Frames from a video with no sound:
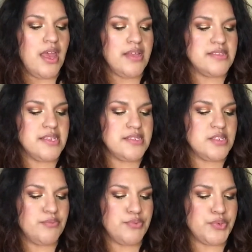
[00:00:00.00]
it says
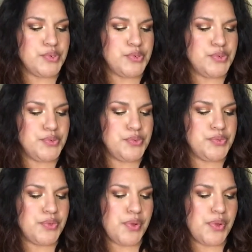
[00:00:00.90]
to brew,
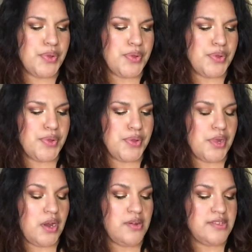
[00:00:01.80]

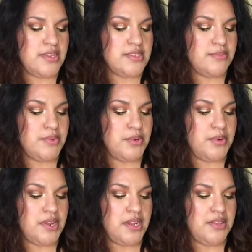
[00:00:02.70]
oh, it says to brew at
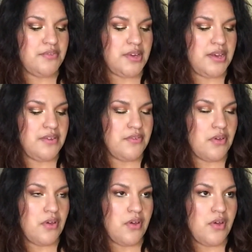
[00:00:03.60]
195.
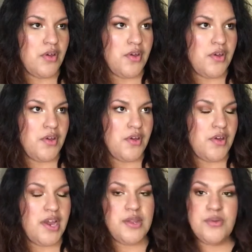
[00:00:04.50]

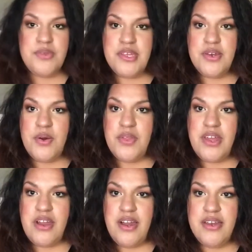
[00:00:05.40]
I don't really go
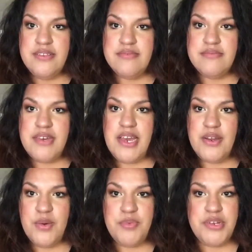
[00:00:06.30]
that hot. I
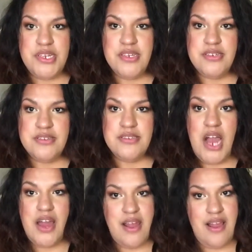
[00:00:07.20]
go pretty
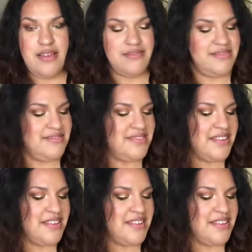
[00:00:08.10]
not hot.